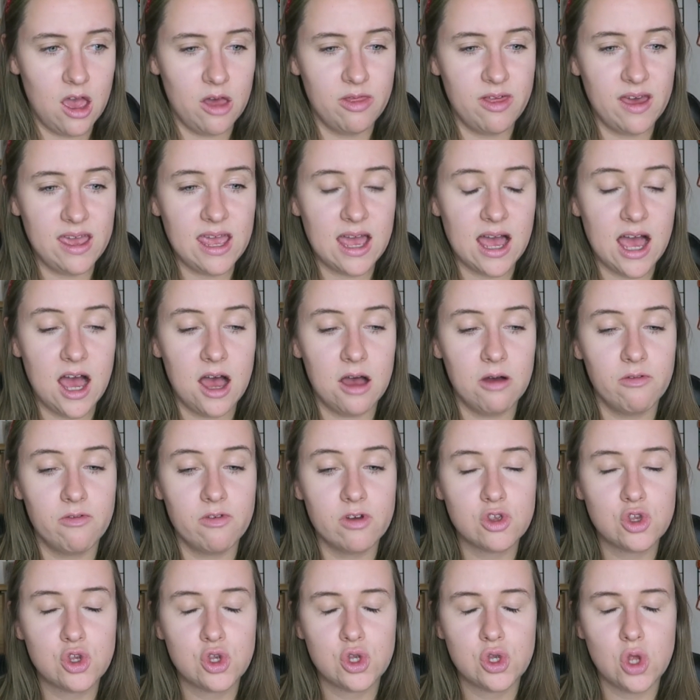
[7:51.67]
They have
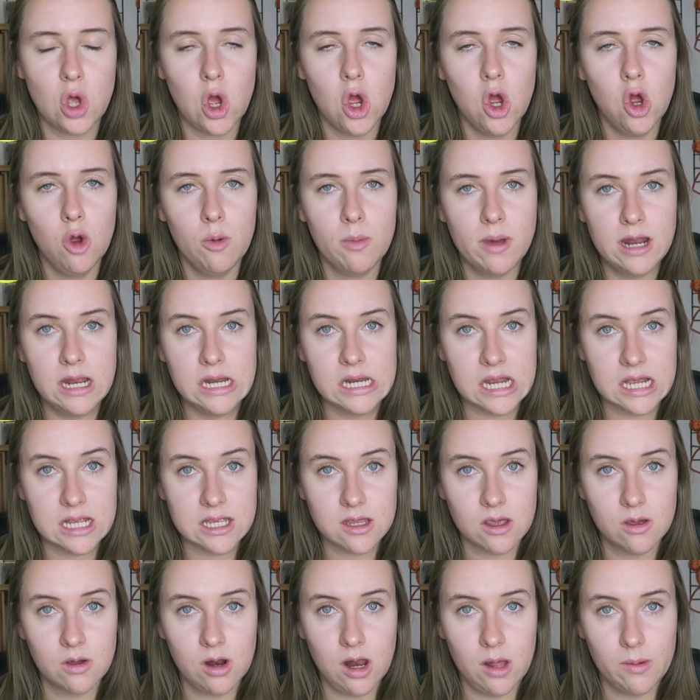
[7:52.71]
so many
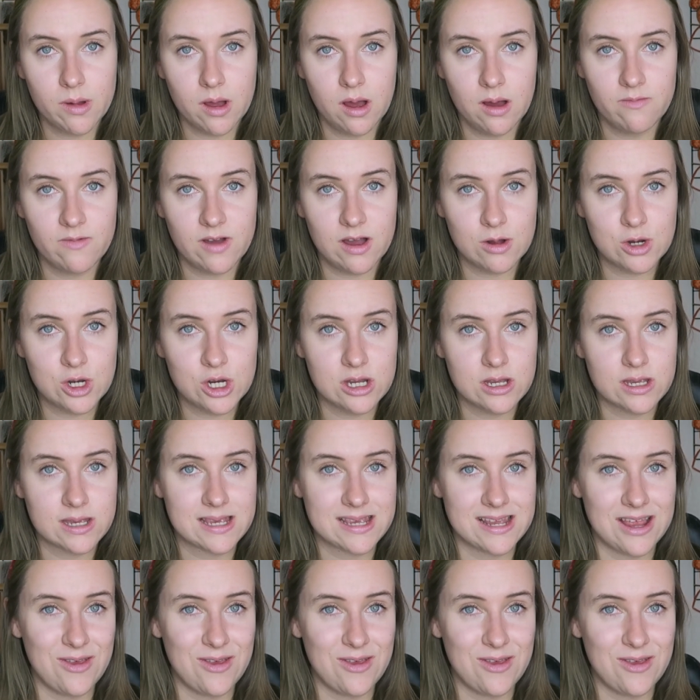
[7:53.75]
Tesco Club Card vouchers.